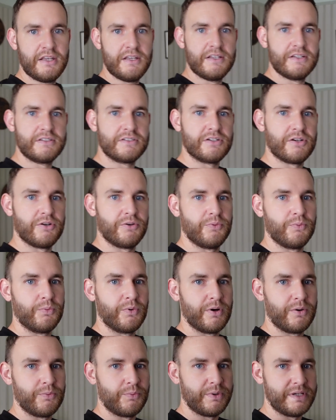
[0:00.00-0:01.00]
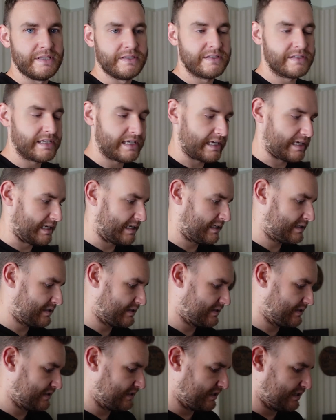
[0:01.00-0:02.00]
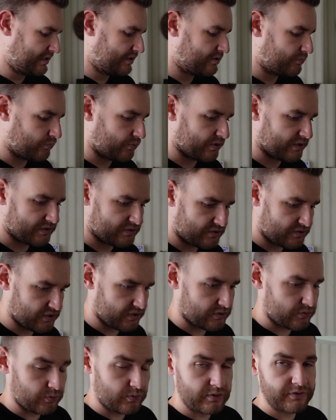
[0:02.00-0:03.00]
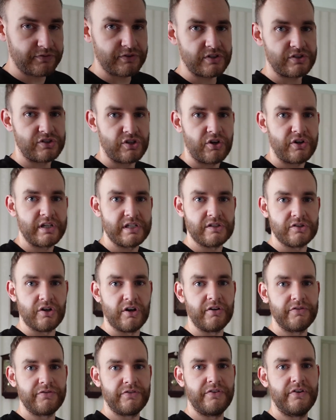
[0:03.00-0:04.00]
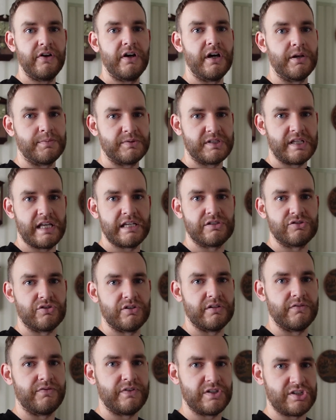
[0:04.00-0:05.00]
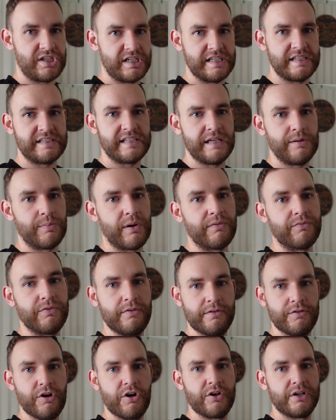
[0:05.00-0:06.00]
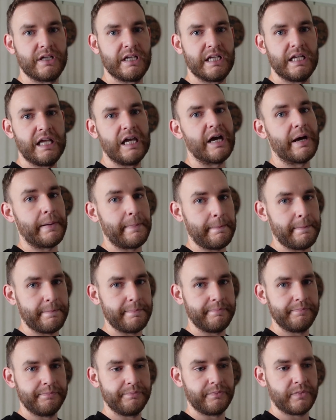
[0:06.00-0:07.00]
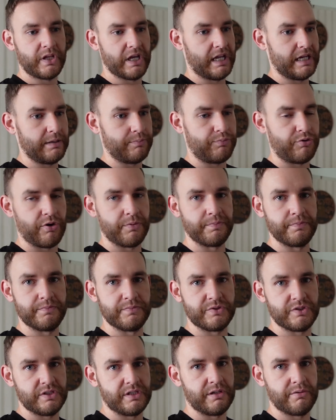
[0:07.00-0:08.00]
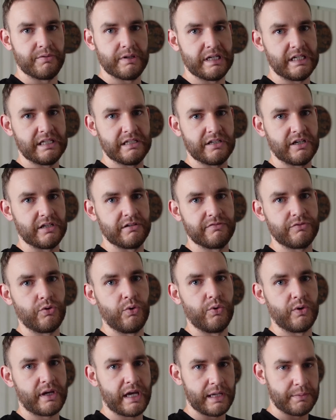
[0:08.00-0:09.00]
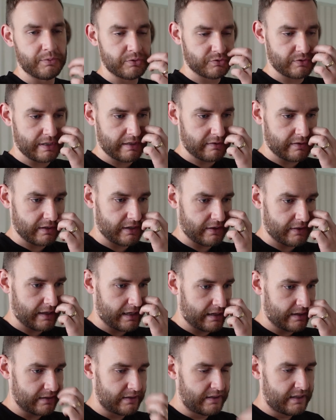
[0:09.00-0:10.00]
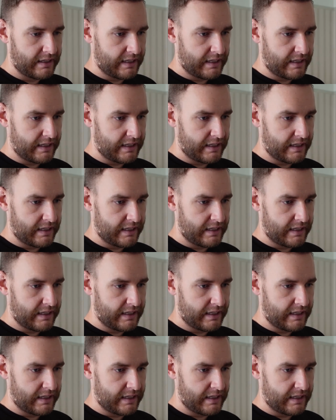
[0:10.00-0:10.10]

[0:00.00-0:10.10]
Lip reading: So what we did was took all of the sockets off upstairs, trying to visually see whether we've got any problems, you know, any kind of caught cables or anything like that.